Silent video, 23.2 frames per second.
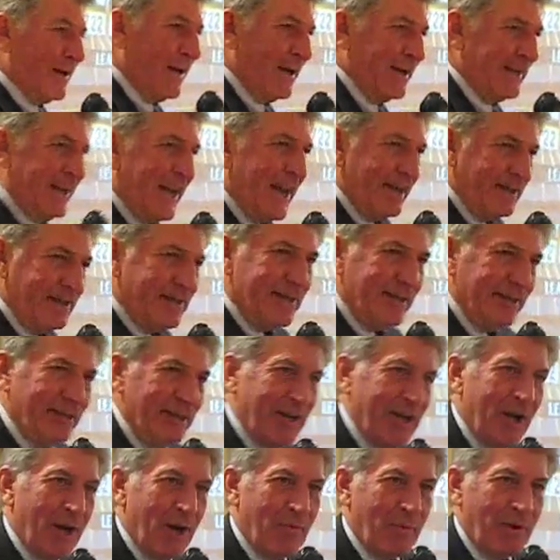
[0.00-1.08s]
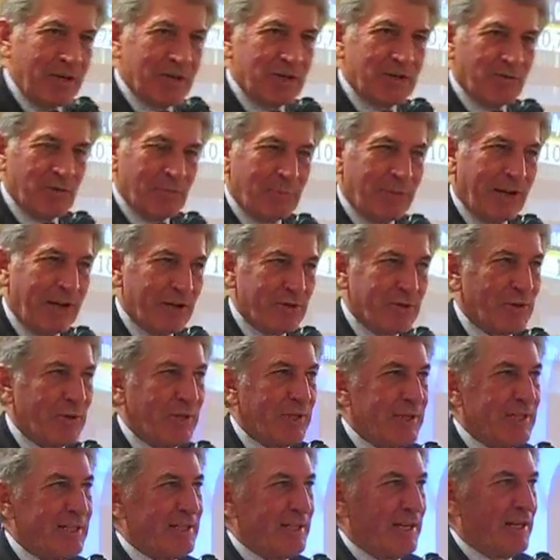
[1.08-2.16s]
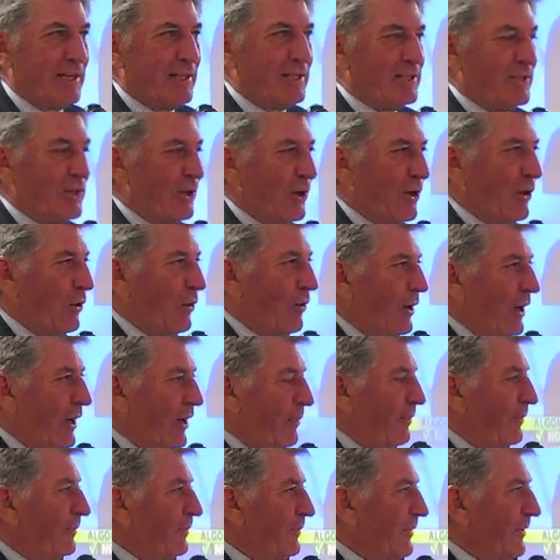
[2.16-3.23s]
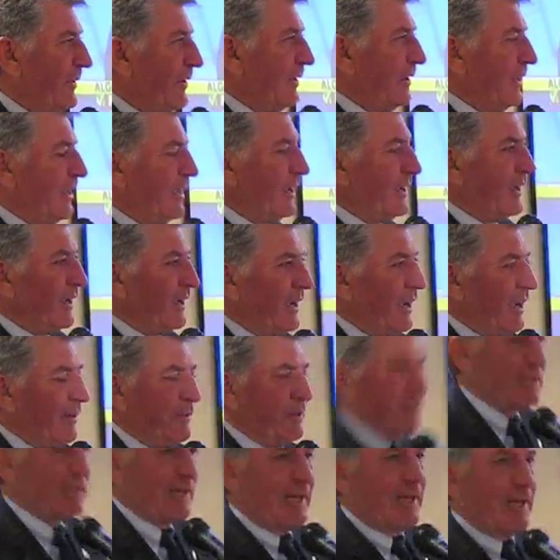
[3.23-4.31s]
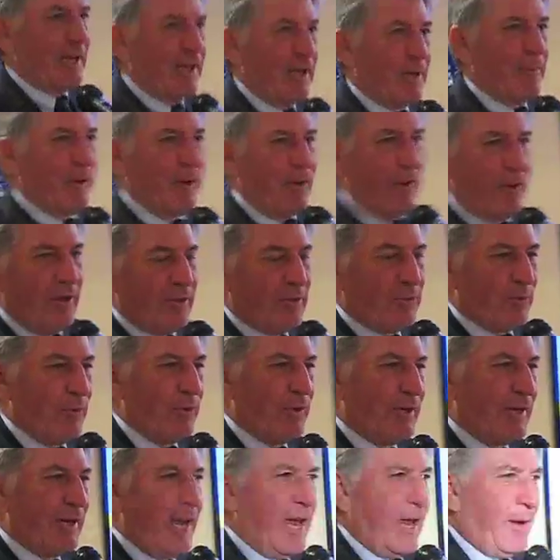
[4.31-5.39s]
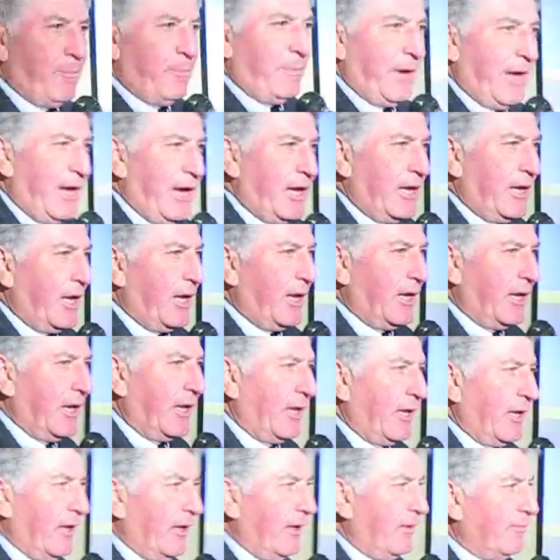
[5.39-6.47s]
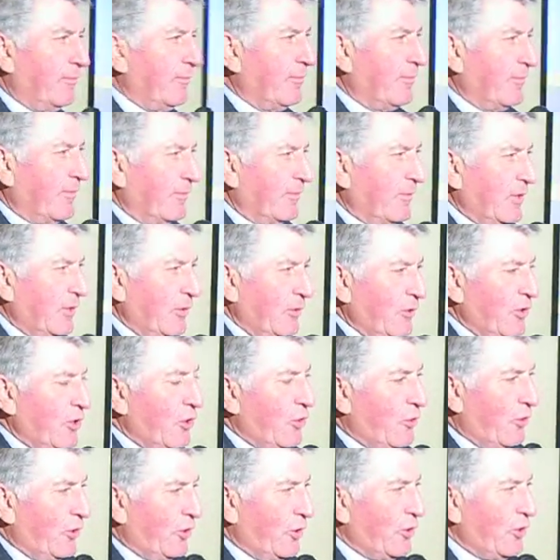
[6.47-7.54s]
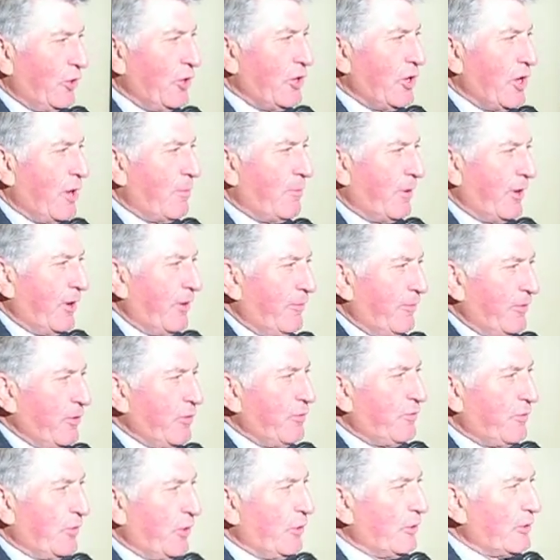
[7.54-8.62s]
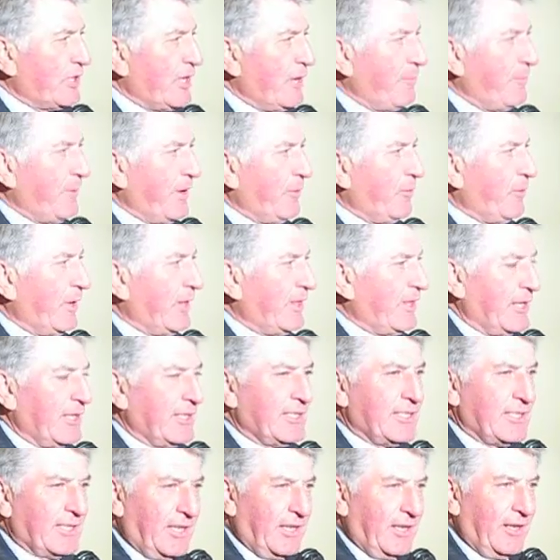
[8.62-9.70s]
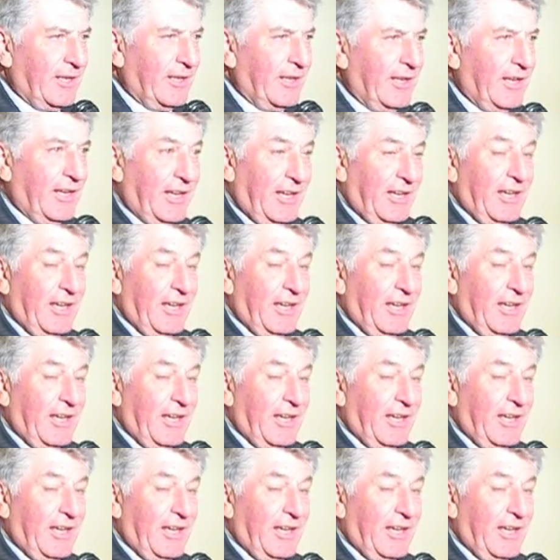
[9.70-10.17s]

I can't tell you how much of a pleasure this is. You know, um, I was thinking about it through the campaign, and uh, you know, a good number of you folks have been with us uh,